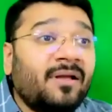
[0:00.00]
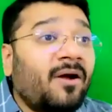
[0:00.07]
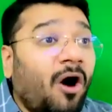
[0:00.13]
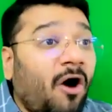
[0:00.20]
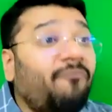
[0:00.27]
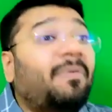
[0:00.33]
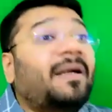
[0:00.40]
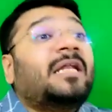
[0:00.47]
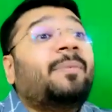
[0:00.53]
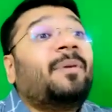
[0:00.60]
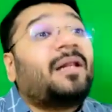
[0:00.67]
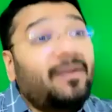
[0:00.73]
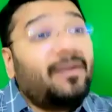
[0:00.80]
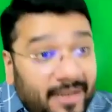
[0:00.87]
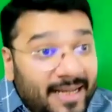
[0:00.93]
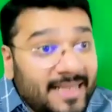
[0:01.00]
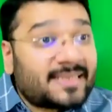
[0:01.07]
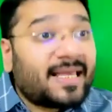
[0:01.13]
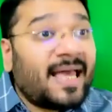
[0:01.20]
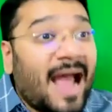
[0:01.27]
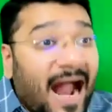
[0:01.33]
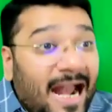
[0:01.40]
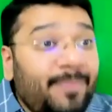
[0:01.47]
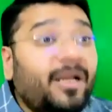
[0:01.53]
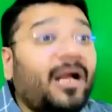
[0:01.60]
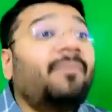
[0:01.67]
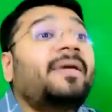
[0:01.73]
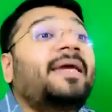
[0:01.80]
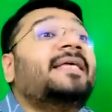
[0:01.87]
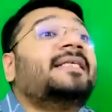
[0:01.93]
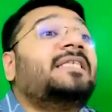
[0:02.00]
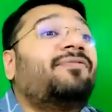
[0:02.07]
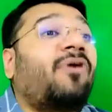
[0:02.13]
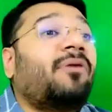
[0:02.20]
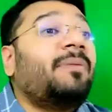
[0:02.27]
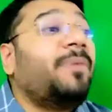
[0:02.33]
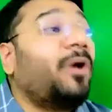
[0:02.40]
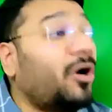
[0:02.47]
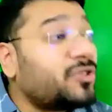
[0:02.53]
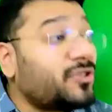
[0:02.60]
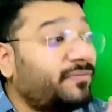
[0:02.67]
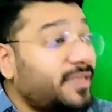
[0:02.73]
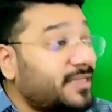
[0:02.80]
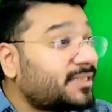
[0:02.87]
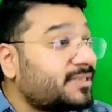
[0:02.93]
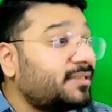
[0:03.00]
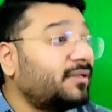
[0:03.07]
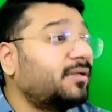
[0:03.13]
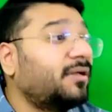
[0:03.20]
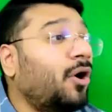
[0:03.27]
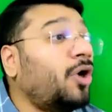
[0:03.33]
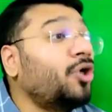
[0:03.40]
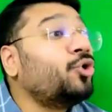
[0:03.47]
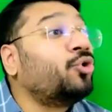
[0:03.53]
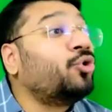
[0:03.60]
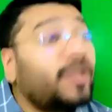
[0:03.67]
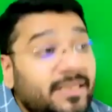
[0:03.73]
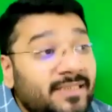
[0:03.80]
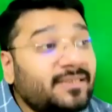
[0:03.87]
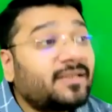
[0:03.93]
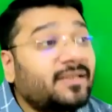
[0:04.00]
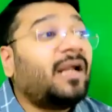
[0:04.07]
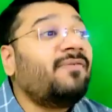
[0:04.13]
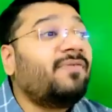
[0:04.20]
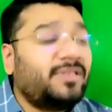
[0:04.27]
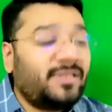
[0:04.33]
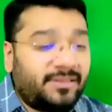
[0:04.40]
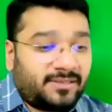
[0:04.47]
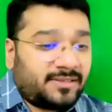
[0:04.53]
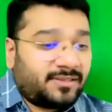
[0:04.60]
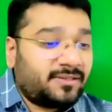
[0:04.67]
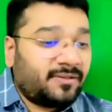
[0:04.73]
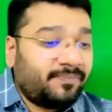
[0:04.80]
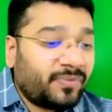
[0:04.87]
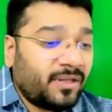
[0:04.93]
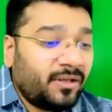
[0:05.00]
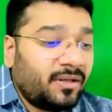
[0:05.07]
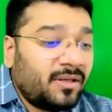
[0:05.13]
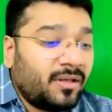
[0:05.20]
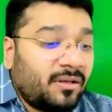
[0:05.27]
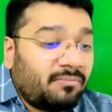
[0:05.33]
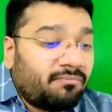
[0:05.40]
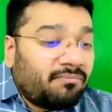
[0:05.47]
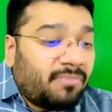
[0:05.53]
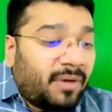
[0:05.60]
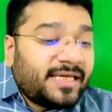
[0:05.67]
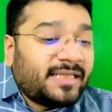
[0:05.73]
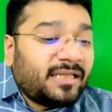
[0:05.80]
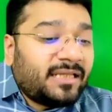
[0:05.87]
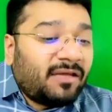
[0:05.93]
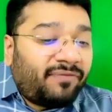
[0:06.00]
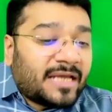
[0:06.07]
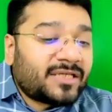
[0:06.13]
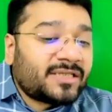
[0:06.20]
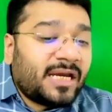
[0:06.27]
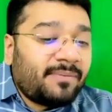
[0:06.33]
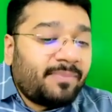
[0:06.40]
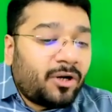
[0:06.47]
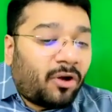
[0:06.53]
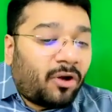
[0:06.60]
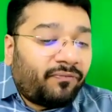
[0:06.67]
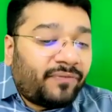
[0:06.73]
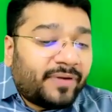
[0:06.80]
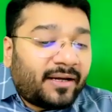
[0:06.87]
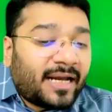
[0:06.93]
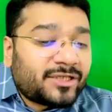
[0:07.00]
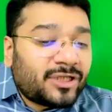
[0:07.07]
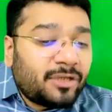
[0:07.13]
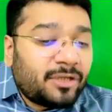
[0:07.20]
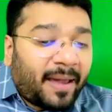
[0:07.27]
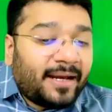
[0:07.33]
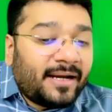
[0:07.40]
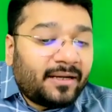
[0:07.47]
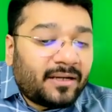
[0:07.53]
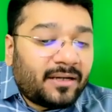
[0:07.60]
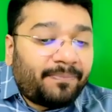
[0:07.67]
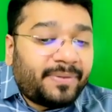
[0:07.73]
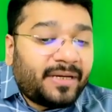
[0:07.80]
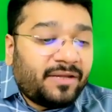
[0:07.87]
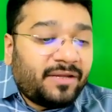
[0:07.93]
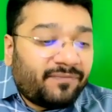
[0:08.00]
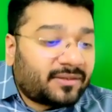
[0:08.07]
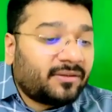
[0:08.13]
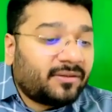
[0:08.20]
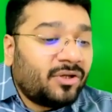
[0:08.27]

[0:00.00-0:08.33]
of multiple countries had become easy for me because of this or due to this convergence. Merging the financial statement of international parent company with